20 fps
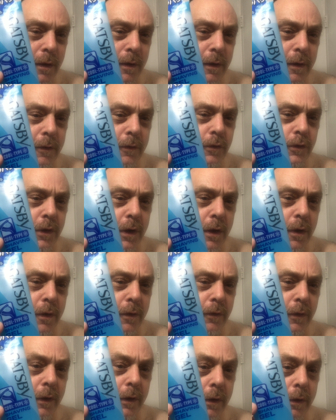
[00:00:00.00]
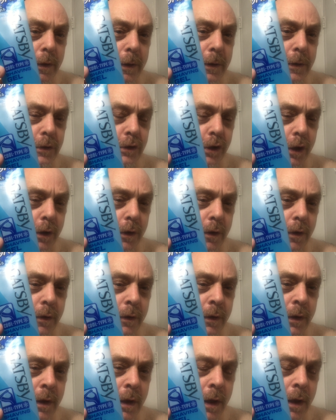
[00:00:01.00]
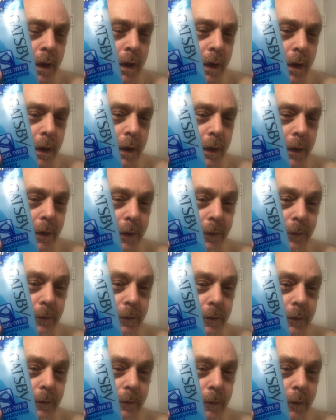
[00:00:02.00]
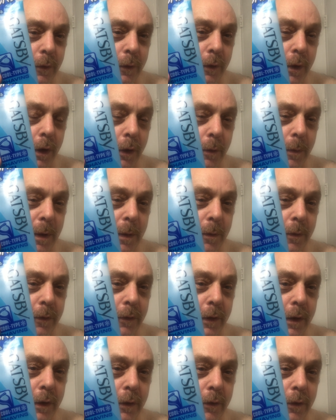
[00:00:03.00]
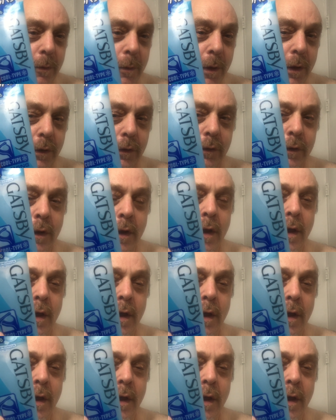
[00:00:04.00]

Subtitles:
This gel is a clear gel, so you're not going to be able to see it too much.